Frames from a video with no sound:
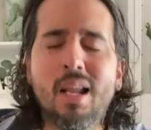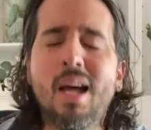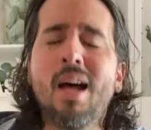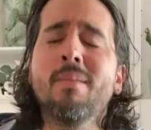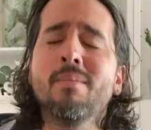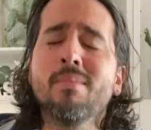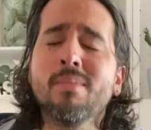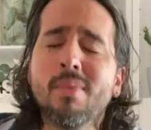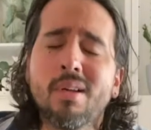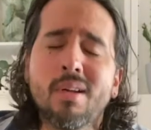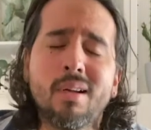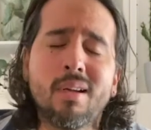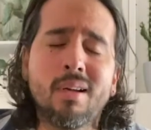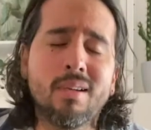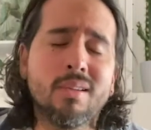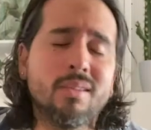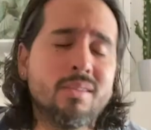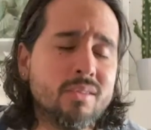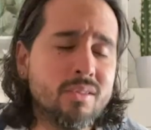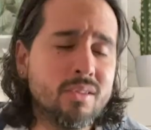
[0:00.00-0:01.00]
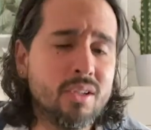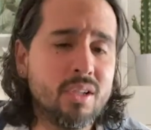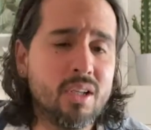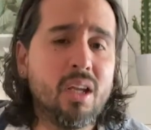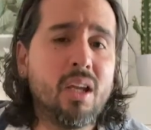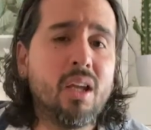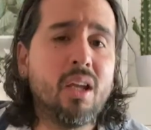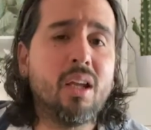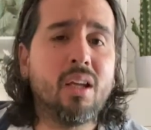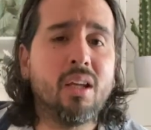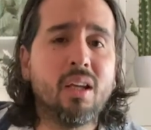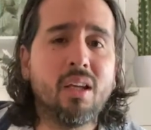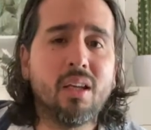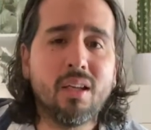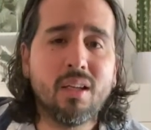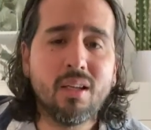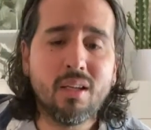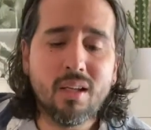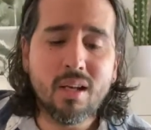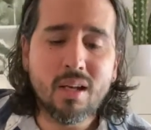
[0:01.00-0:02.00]
I'm gonna
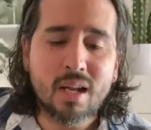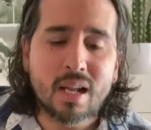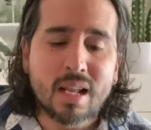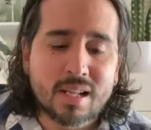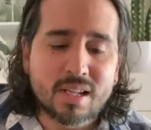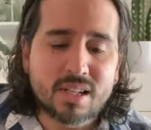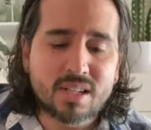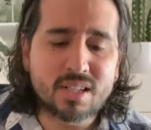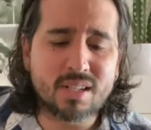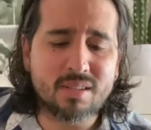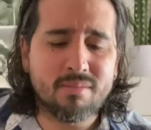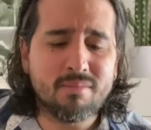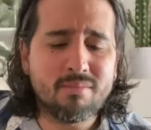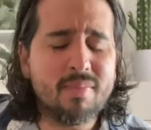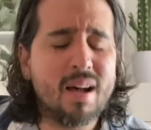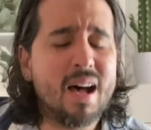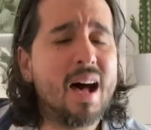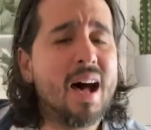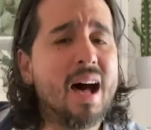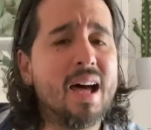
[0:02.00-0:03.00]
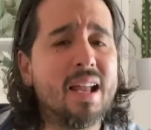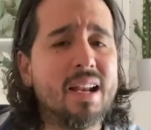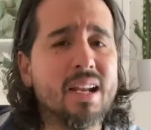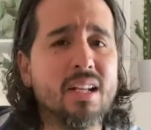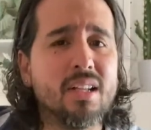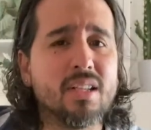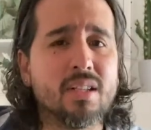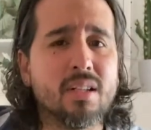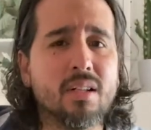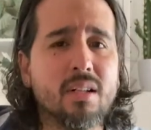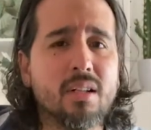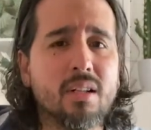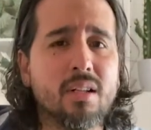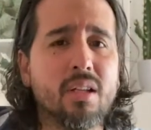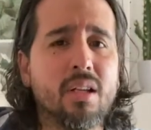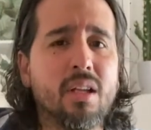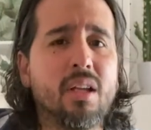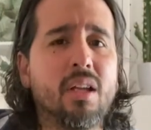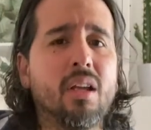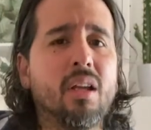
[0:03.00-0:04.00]
need somebody to
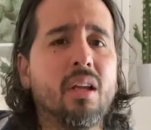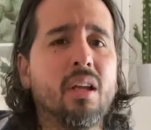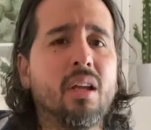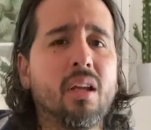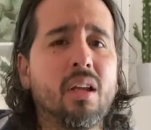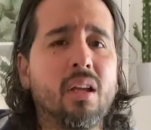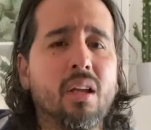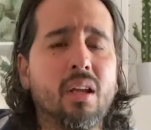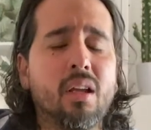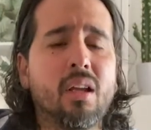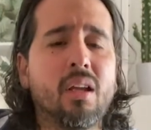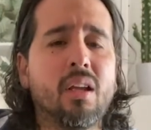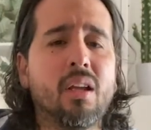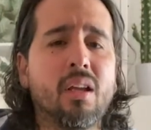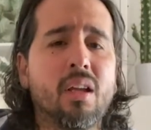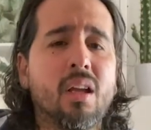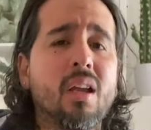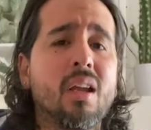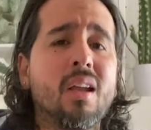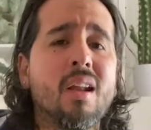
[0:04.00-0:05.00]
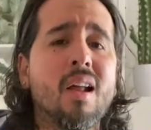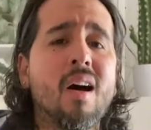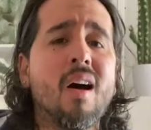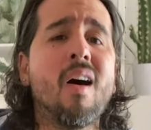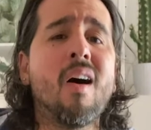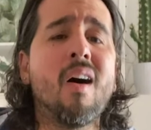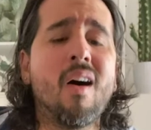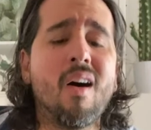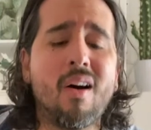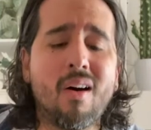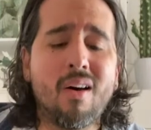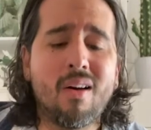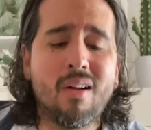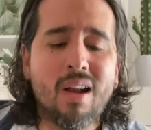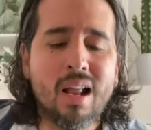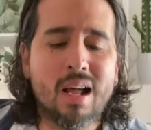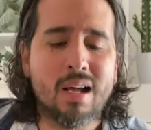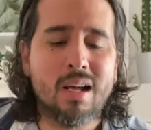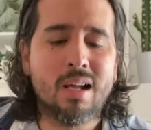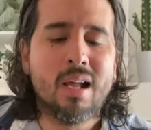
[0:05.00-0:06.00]
lean
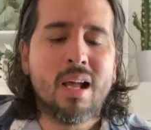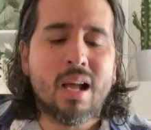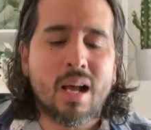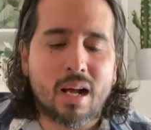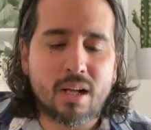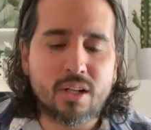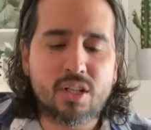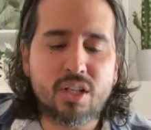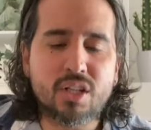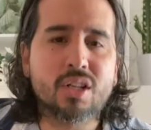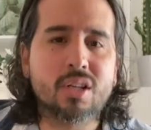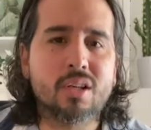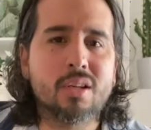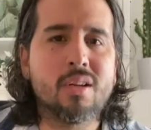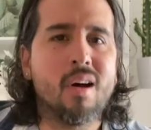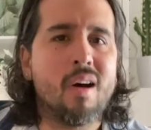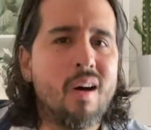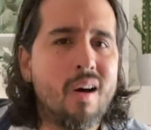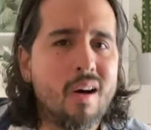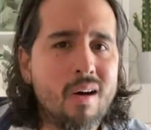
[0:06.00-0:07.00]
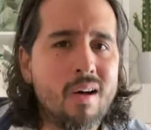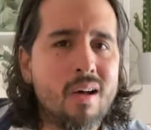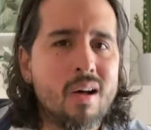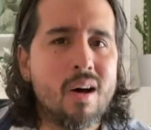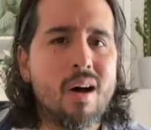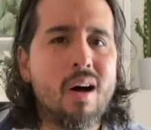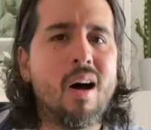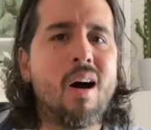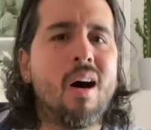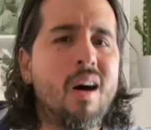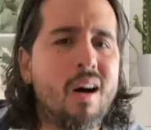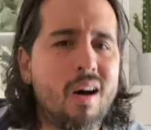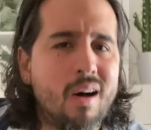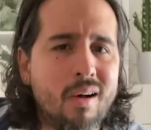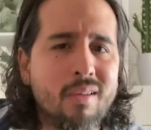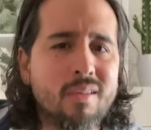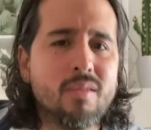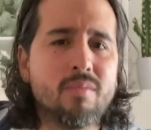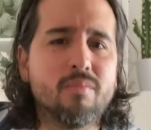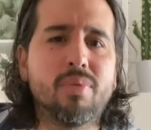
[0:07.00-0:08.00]
on. Just call
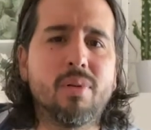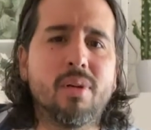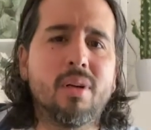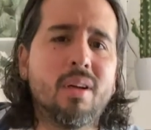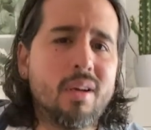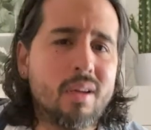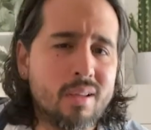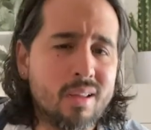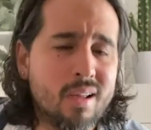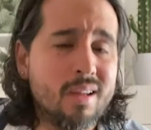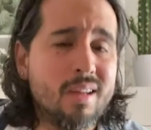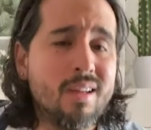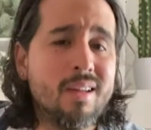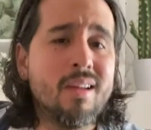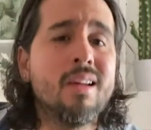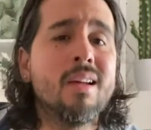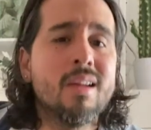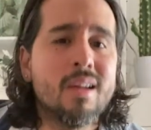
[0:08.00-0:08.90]
on brother